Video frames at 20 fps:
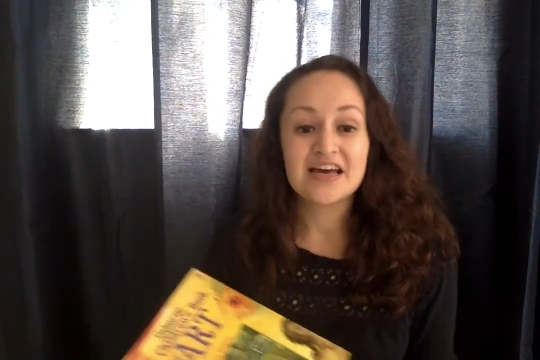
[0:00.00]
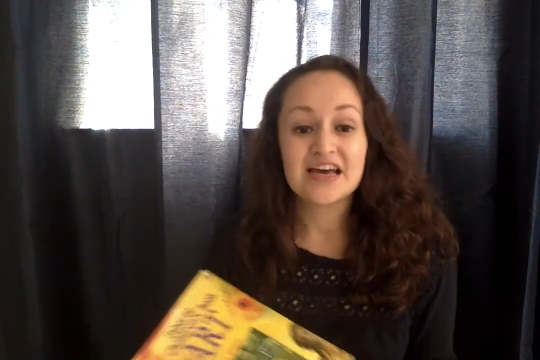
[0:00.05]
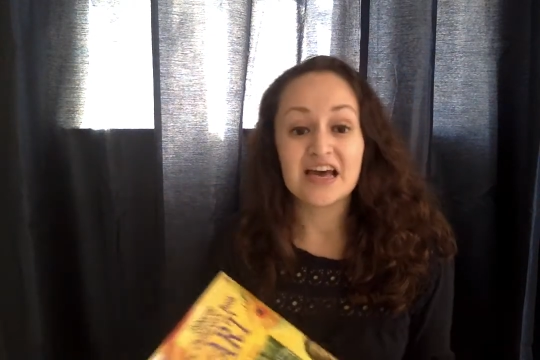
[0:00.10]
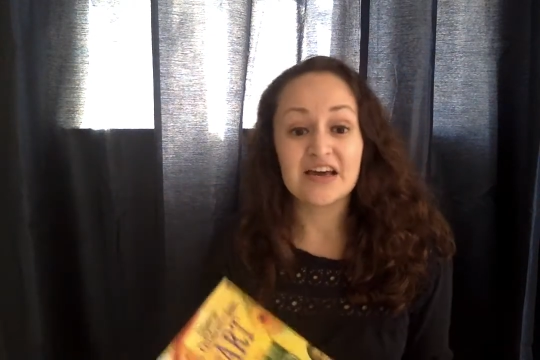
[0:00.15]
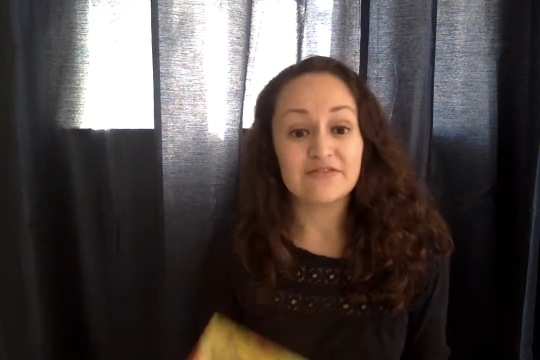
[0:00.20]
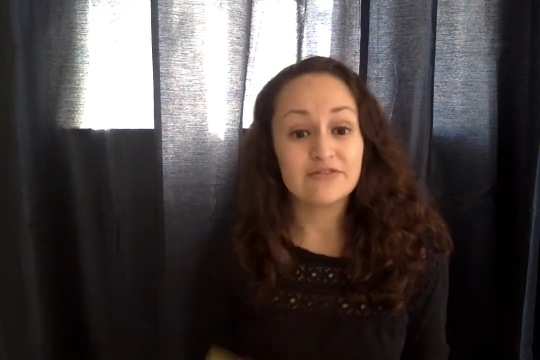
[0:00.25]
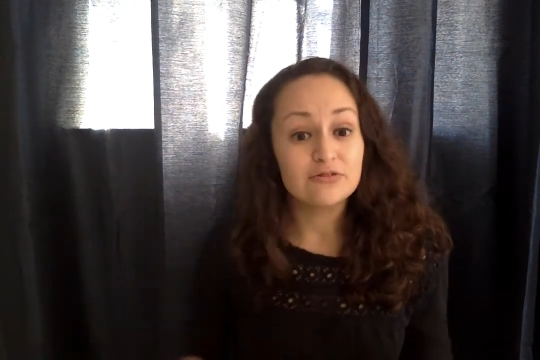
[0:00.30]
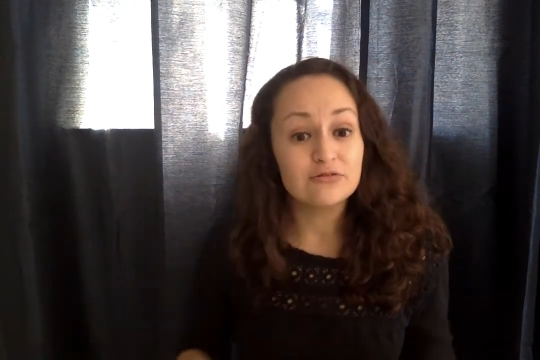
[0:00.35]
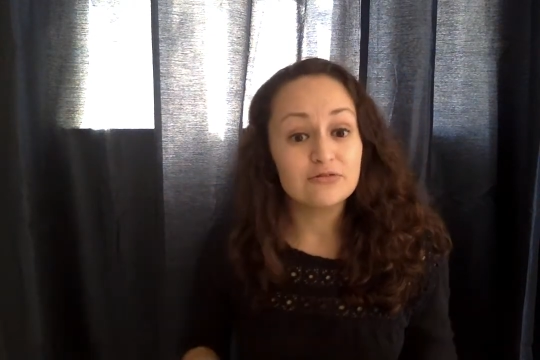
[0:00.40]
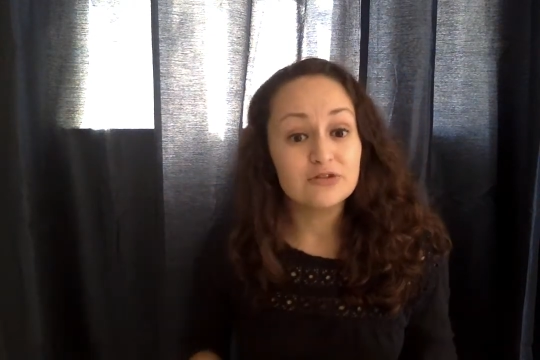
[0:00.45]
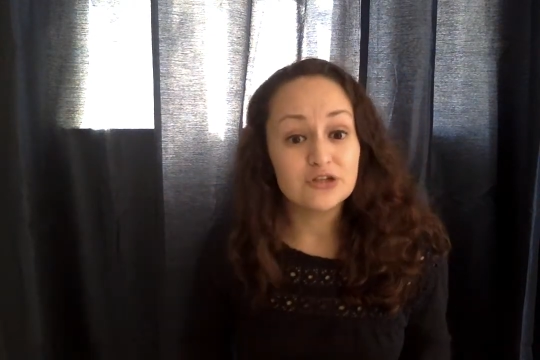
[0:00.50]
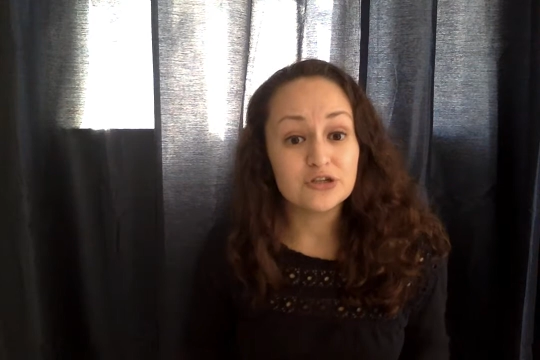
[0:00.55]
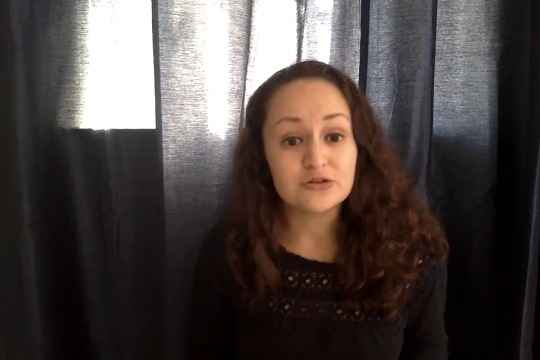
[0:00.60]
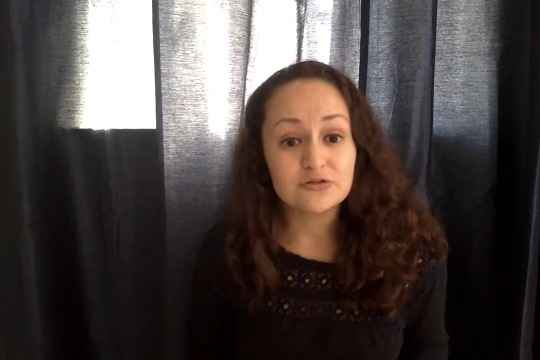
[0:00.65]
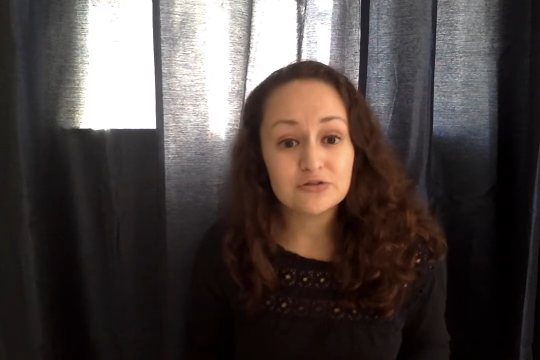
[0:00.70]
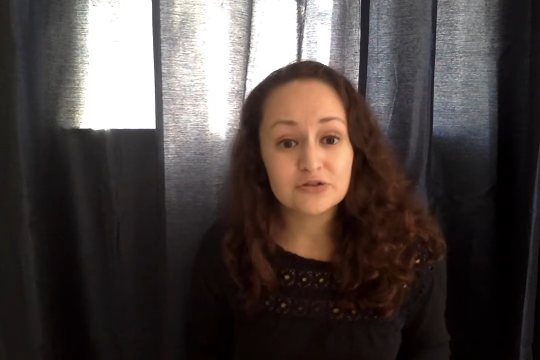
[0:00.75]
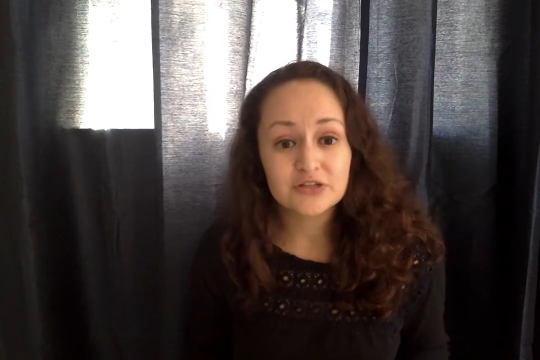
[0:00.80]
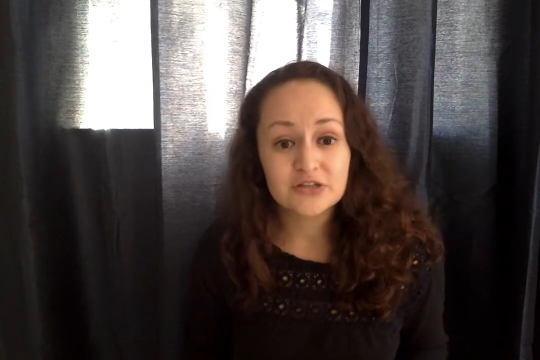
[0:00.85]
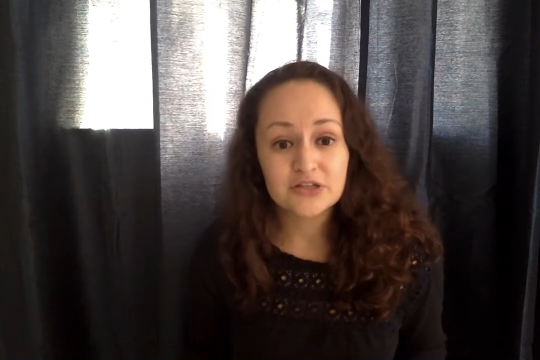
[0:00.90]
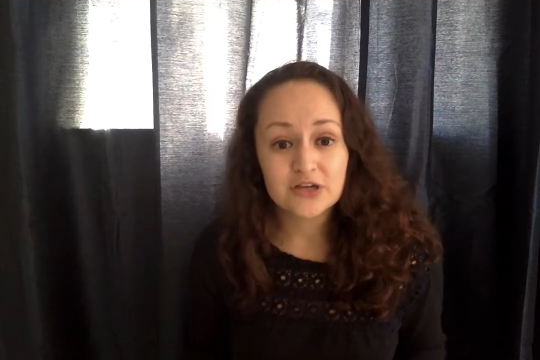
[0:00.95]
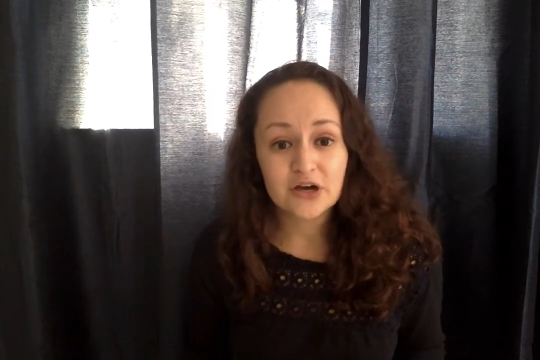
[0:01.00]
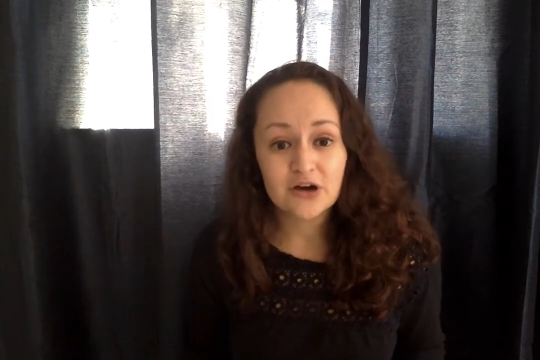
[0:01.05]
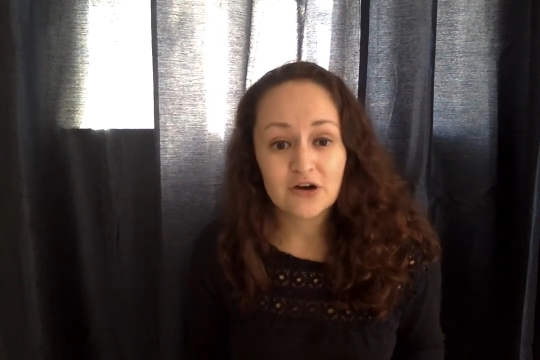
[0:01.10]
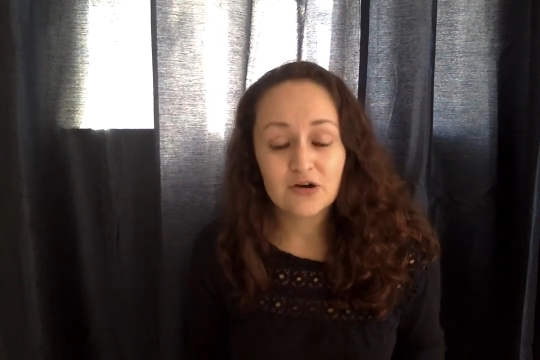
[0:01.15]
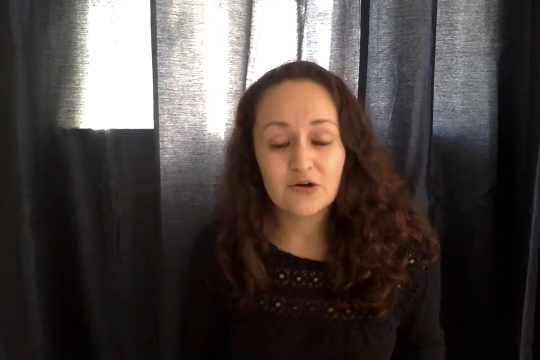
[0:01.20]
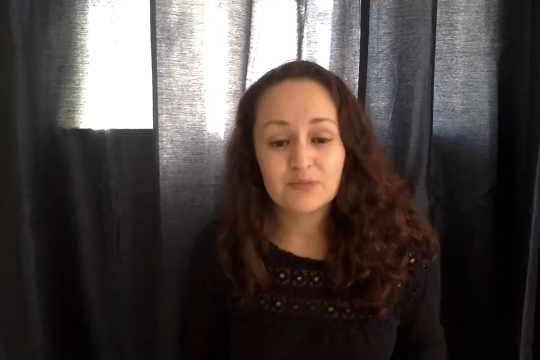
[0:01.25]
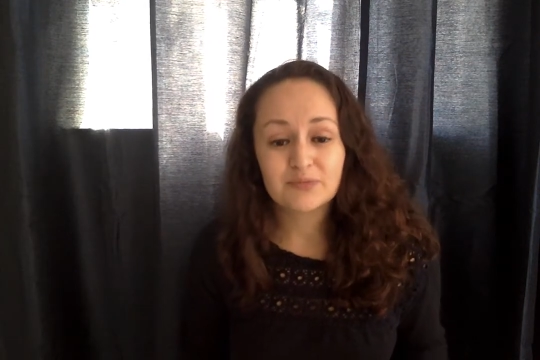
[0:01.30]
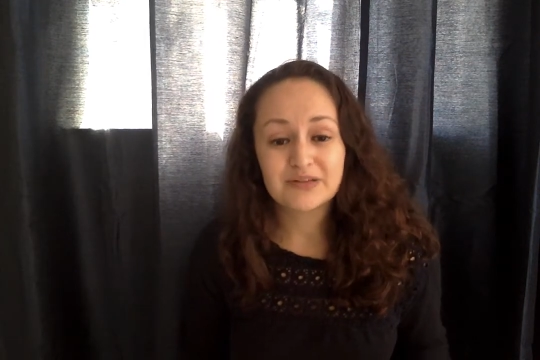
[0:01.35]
If you do so,